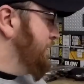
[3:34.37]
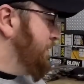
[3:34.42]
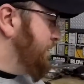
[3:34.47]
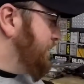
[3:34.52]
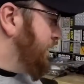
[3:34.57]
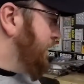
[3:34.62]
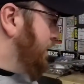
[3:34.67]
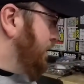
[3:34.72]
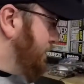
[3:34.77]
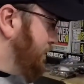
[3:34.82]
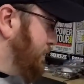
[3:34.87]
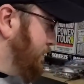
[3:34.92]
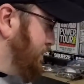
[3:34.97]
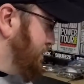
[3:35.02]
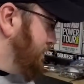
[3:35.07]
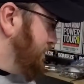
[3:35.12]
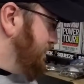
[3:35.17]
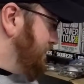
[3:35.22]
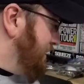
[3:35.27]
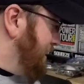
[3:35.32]

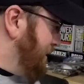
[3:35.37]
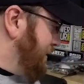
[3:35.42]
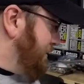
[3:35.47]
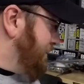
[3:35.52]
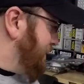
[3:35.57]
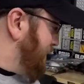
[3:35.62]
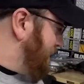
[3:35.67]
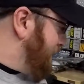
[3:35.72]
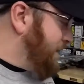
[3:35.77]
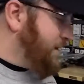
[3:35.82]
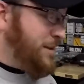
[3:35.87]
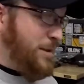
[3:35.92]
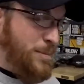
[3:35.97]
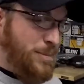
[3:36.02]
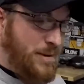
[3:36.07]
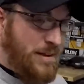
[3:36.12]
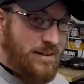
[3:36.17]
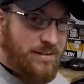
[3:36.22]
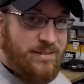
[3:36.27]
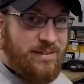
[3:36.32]
So you know, for a
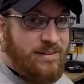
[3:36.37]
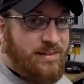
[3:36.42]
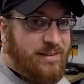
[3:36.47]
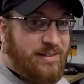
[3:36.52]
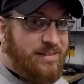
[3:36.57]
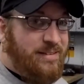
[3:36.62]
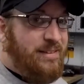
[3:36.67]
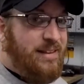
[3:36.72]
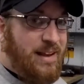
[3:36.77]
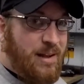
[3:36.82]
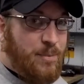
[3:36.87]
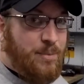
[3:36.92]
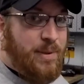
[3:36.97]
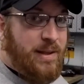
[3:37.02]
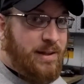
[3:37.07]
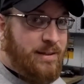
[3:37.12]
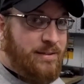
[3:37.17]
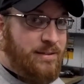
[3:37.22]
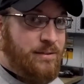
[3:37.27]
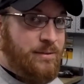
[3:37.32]
multi-process, it's not a
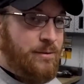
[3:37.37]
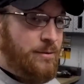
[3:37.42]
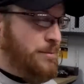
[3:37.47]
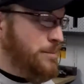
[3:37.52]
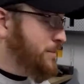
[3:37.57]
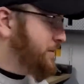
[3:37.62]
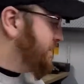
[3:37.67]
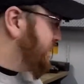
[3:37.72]
bad deal.